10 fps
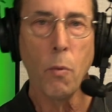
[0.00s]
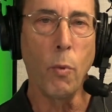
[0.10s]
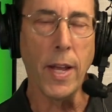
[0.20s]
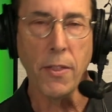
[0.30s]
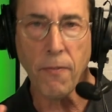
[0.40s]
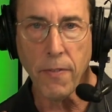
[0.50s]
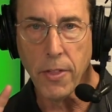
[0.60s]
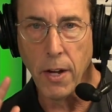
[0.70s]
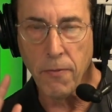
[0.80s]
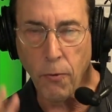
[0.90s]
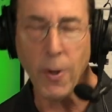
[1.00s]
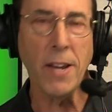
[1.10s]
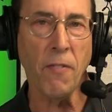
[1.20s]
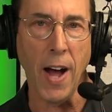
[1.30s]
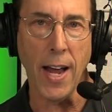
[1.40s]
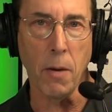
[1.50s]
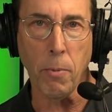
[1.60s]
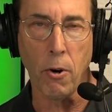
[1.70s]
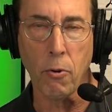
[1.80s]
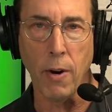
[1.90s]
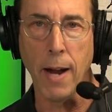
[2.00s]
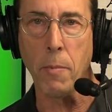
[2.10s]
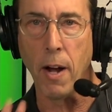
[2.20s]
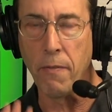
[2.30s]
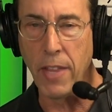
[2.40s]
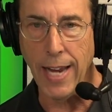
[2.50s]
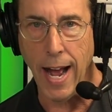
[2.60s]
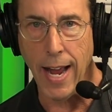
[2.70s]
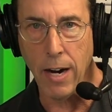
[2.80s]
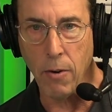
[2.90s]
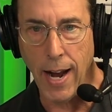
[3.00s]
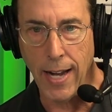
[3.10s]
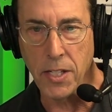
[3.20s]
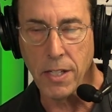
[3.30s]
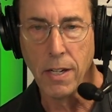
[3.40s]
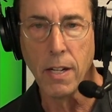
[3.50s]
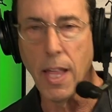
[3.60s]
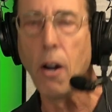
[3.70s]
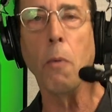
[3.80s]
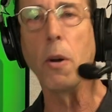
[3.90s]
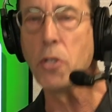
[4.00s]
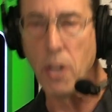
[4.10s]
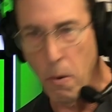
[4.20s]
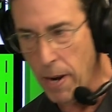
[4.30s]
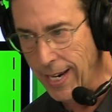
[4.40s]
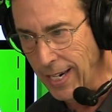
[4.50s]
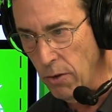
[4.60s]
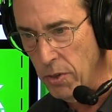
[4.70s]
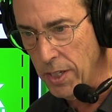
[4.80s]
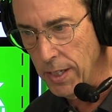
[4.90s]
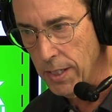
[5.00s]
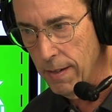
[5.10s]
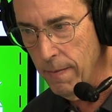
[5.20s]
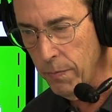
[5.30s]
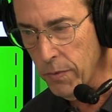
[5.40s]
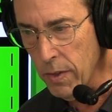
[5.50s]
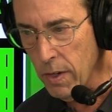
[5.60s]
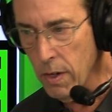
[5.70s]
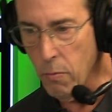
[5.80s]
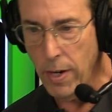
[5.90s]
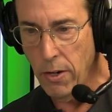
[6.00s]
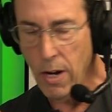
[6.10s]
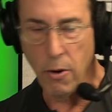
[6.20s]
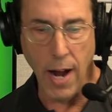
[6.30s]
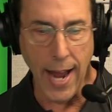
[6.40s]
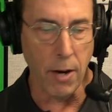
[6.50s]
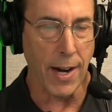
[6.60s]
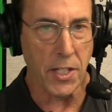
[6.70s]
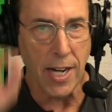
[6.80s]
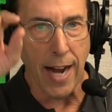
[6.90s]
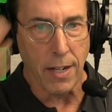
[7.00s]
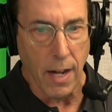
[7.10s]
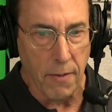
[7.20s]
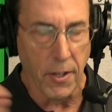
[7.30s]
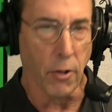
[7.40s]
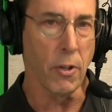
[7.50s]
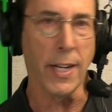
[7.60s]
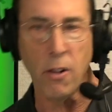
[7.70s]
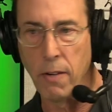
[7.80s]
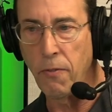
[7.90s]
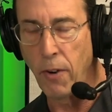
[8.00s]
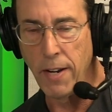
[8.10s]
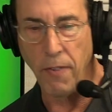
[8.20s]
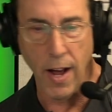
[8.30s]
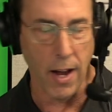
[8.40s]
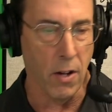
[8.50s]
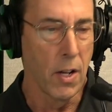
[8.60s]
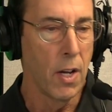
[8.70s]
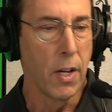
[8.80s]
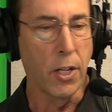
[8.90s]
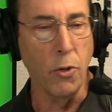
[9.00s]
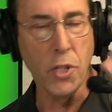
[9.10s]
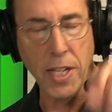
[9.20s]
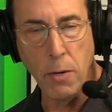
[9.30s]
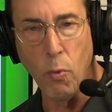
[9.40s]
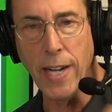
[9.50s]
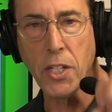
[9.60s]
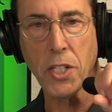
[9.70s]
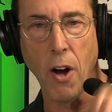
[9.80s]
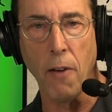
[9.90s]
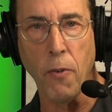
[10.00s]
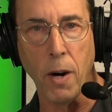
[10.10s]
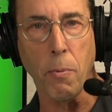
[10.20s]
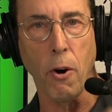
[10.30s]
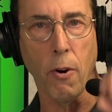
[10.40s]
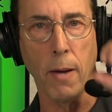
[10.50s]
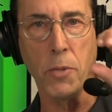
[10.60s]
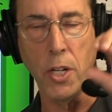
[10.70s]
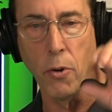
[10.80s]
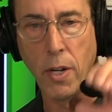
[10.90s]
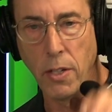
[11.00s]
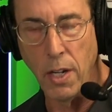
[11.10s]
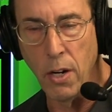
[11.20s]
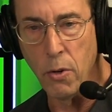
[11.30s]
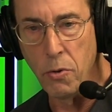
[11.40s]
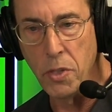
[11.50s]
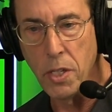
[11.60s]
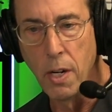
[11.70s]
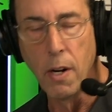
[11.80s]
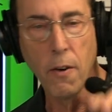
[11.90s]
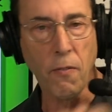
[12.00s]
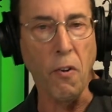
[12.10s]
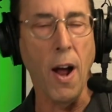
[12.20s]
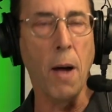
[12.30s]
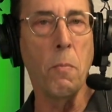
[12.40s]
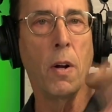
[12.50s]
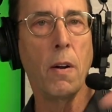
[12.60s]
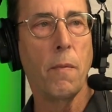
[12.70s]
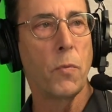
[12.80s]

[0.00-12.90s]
with the free file program of the IRS that almost nobody uses. Where you go to irs.gov, you click on free file, you see which software programs you can use from